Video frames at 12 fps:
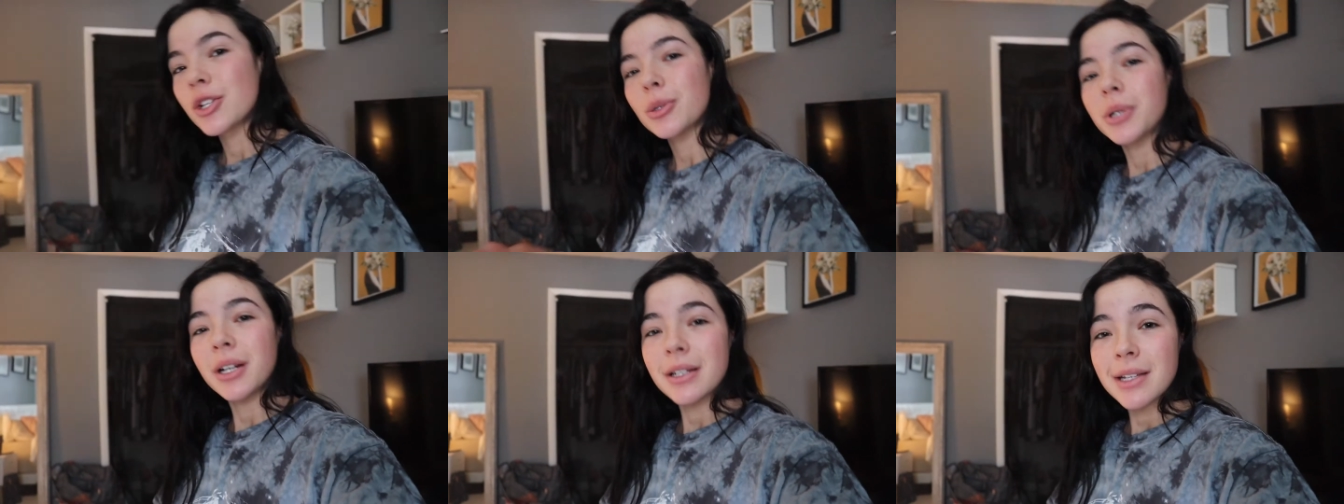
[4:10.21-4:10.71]
So
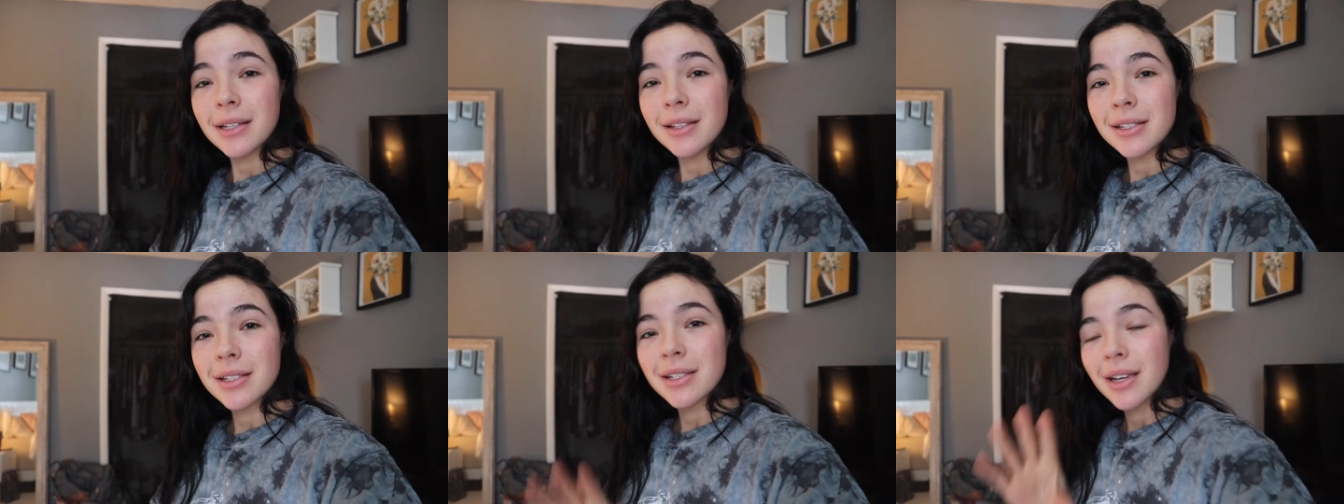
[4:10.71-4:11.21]
we're gonna take
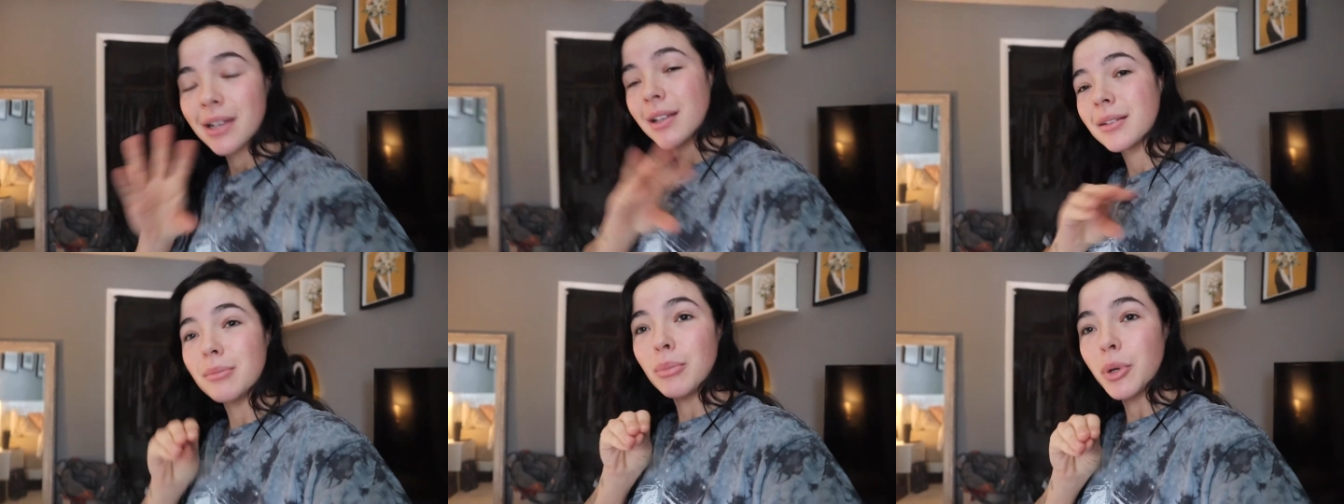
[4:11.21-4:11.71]
this
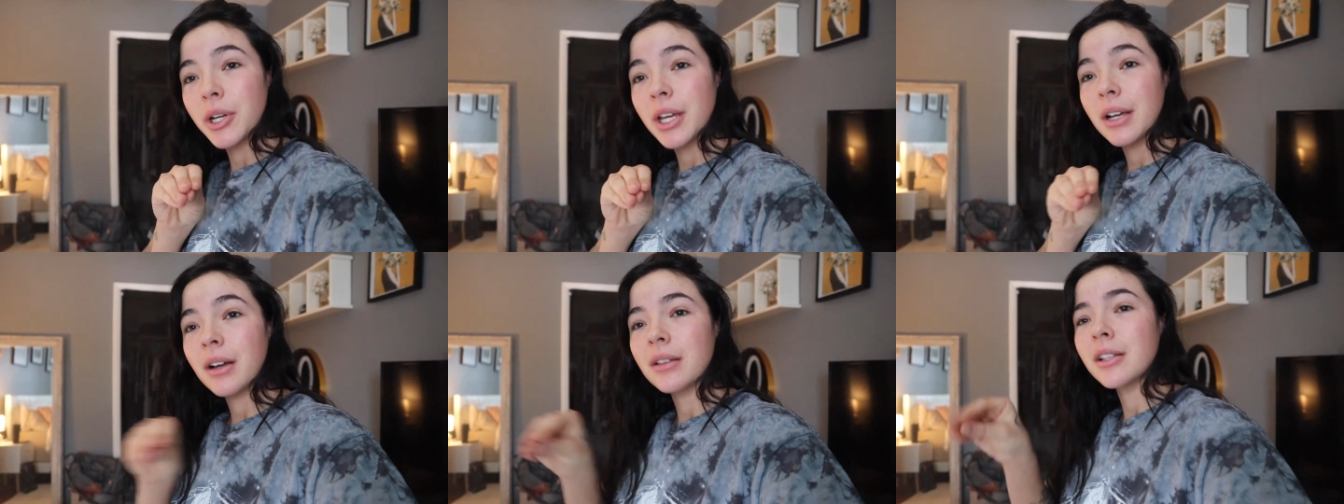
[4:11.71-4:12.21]

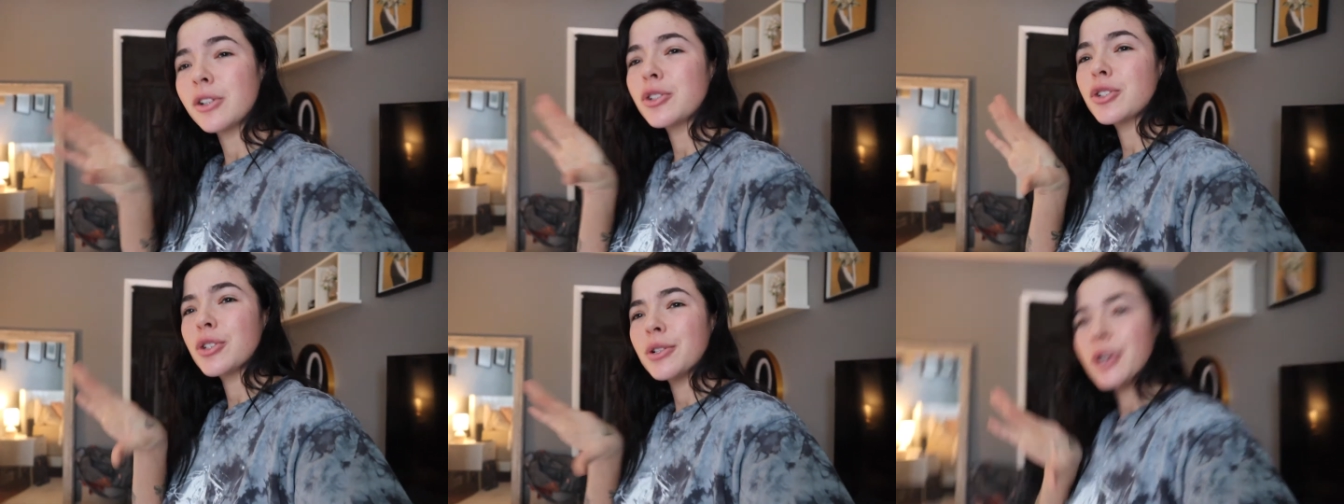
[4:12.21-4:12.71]
morning a little
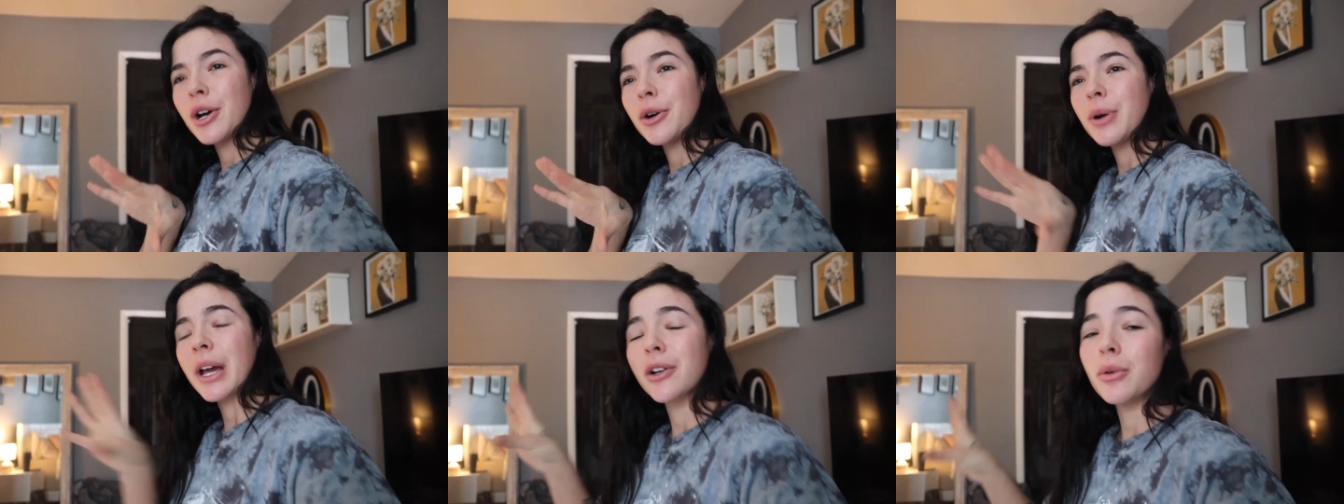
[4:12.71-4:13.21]

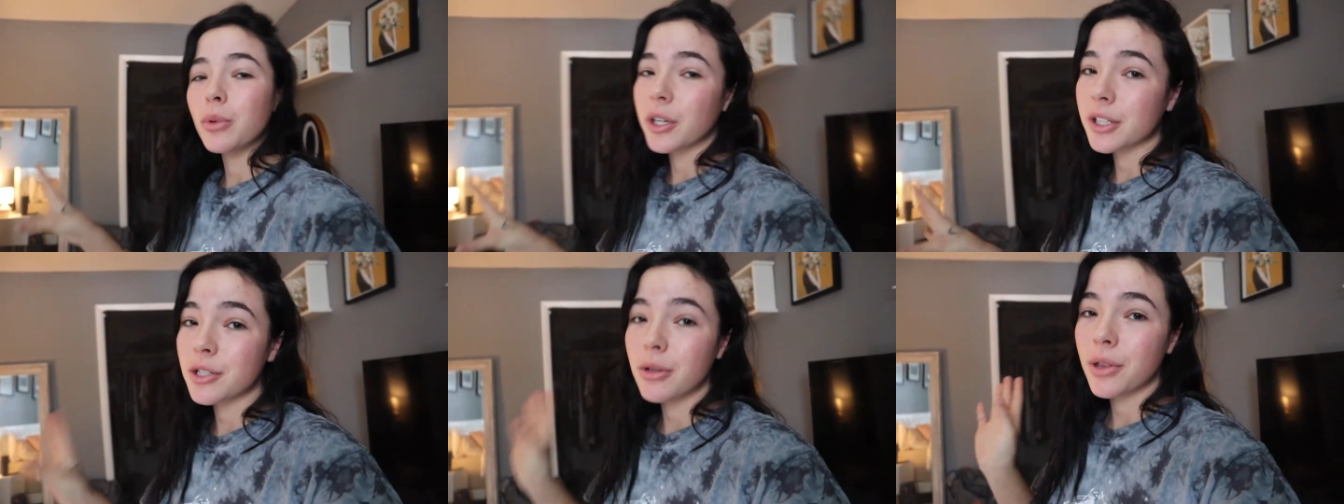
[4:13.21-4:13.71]
slow. I don't
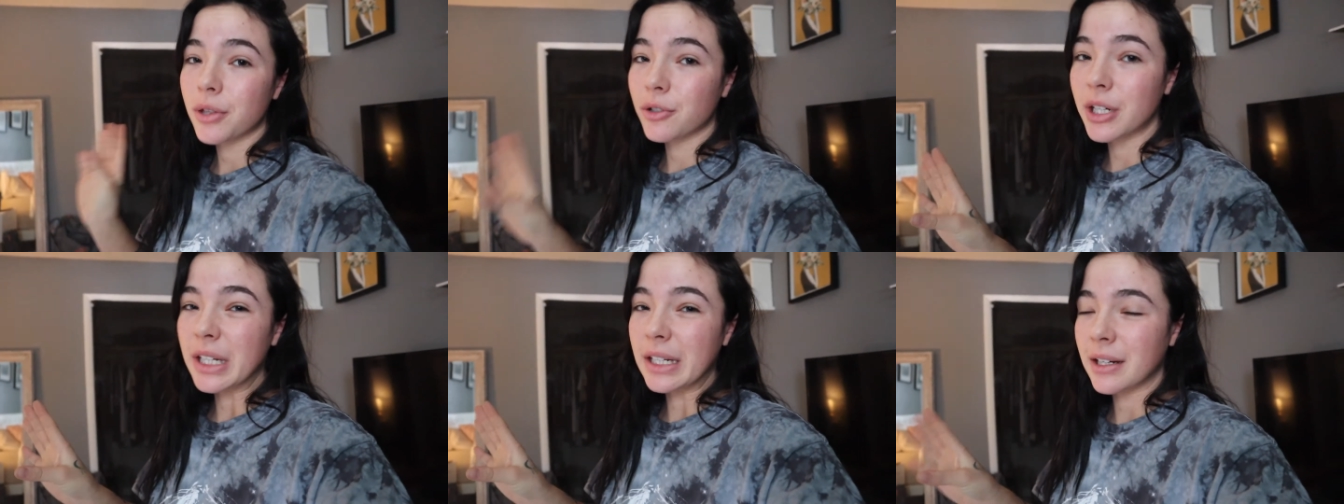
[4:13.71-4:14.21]
work till
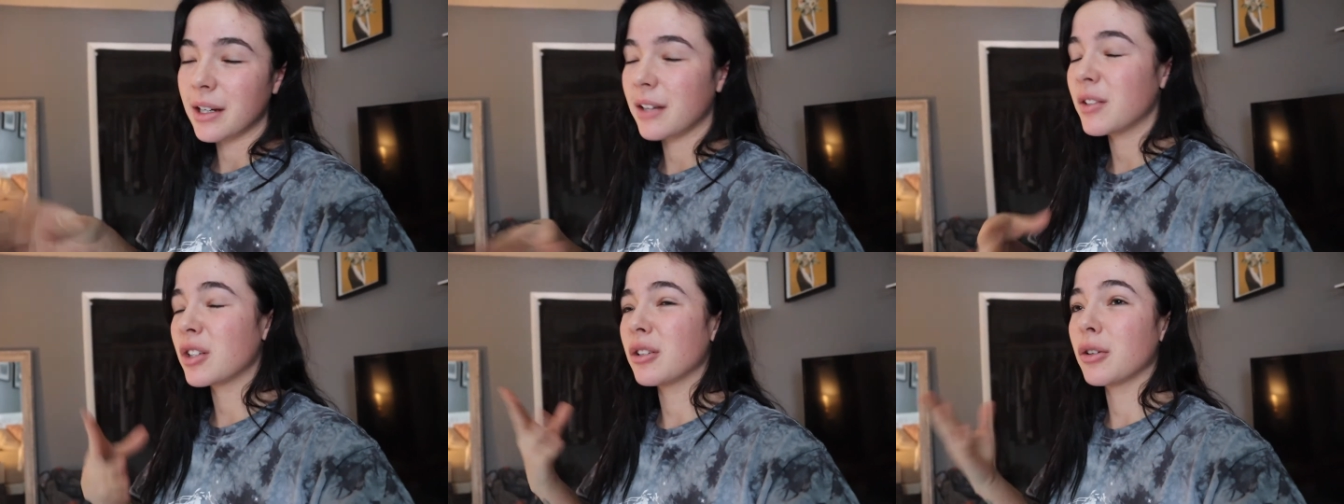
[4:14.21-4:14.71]
three. I
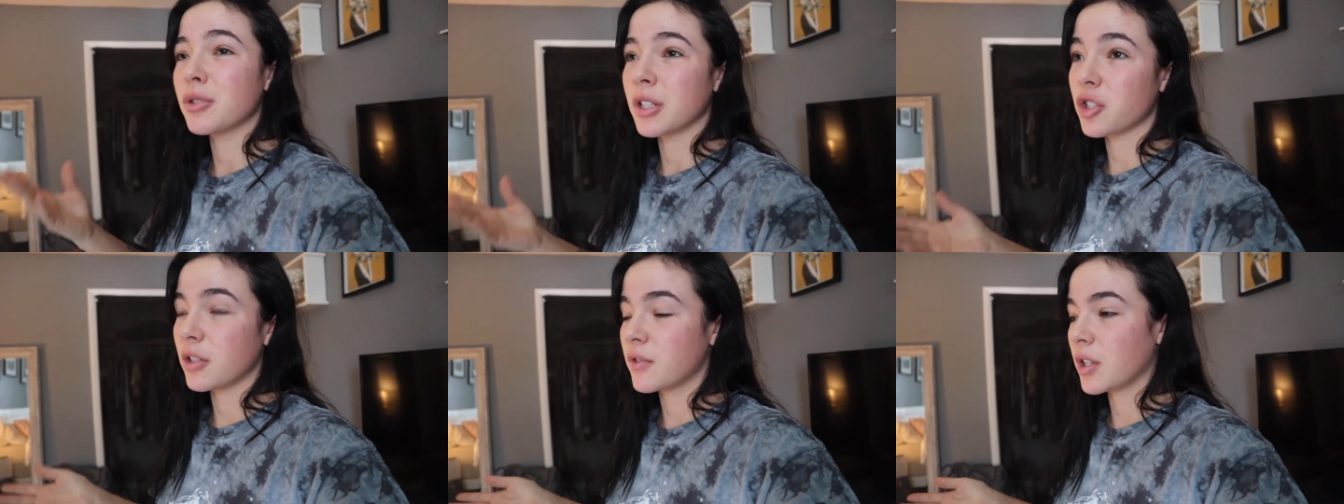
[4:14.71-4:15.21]
have a
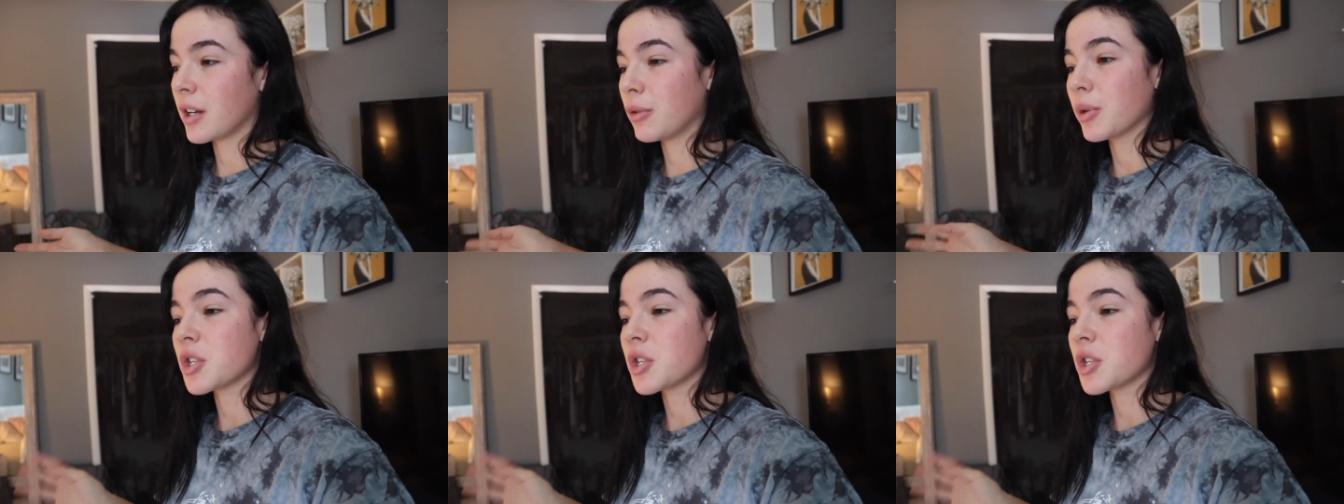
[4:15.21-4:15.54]
closing shift tonight,